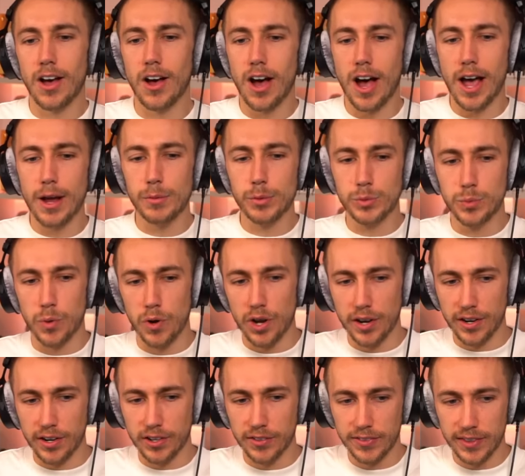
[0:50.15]
I would
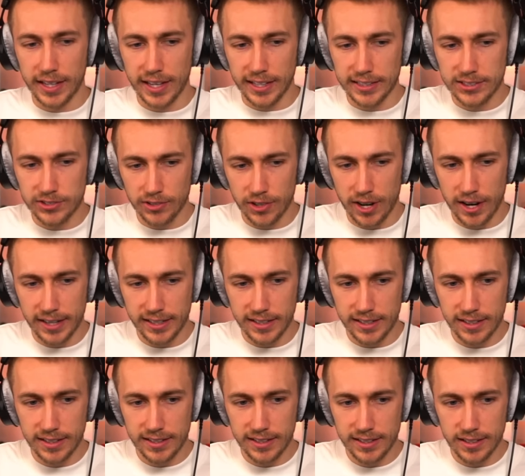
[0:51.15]
want on this, right?
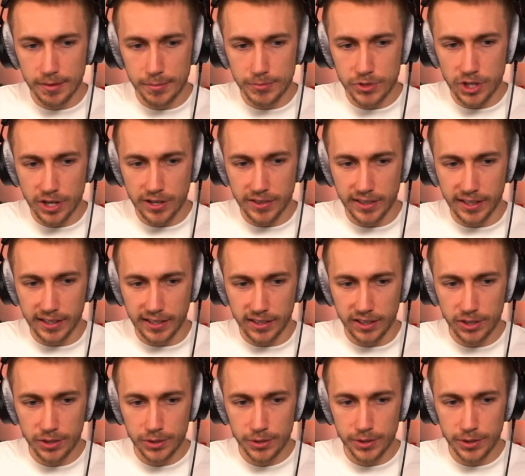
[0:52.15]
I'm trying to think,
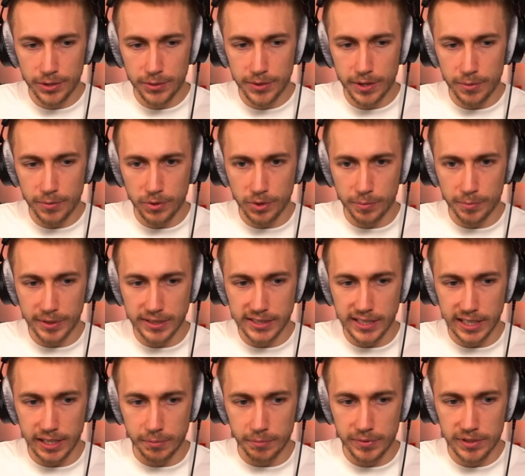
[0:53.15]
who would I want on my
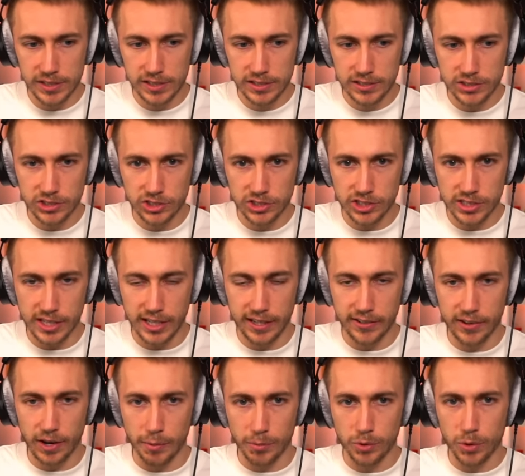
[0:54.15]
team? Just to
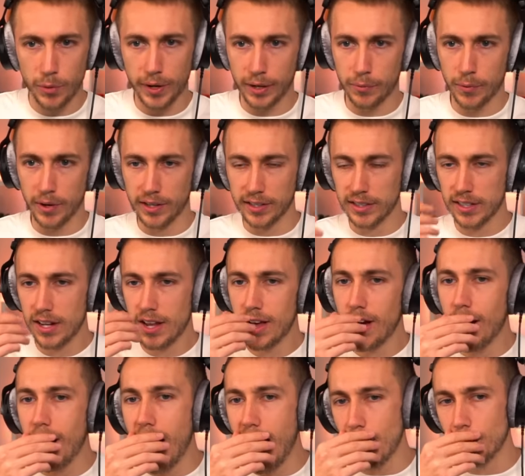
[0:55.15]
clear up, quick one.
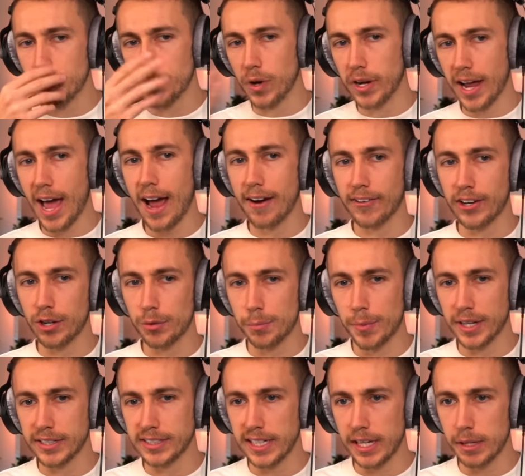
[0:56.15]
I would want Harry on
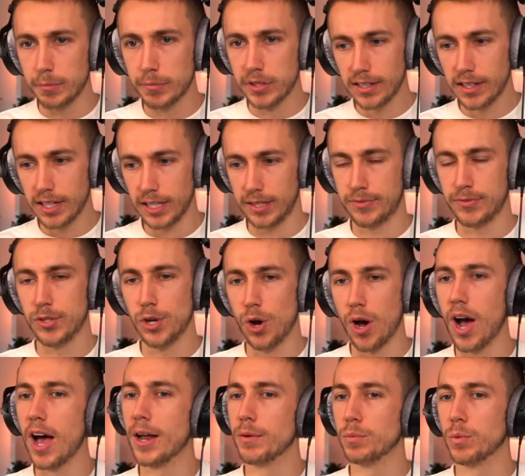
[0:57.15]
my team. If
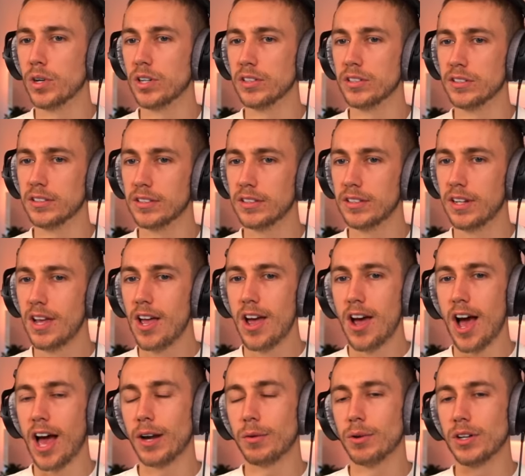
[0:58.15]
not, I'd
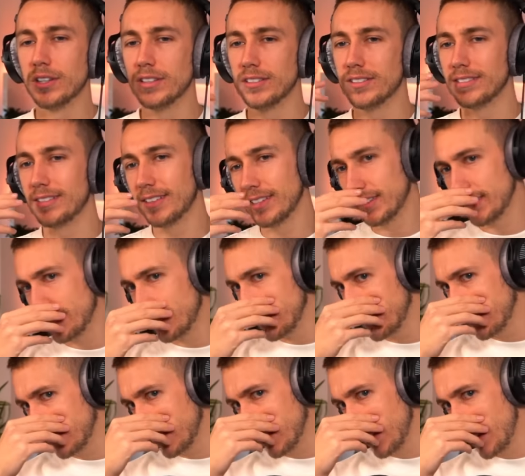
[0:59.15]
want
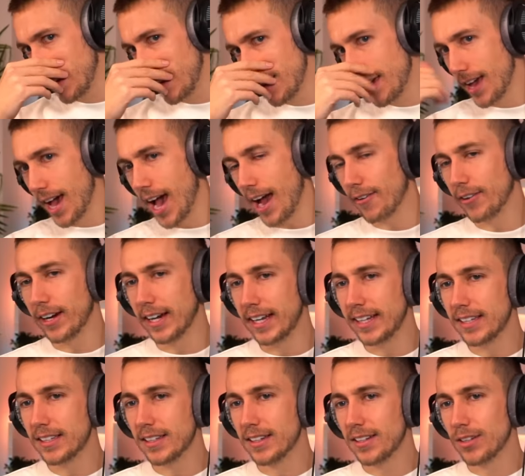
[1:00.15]

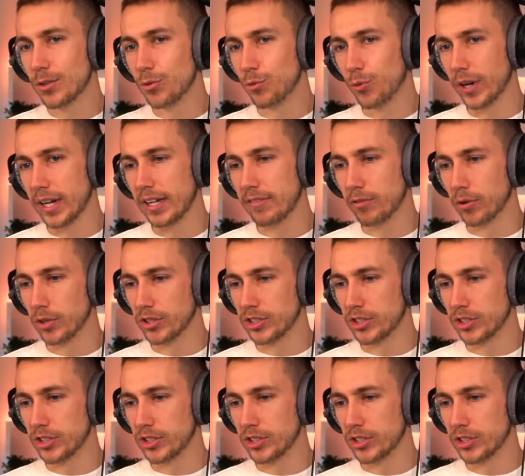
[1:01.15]
Harry, Reeve, or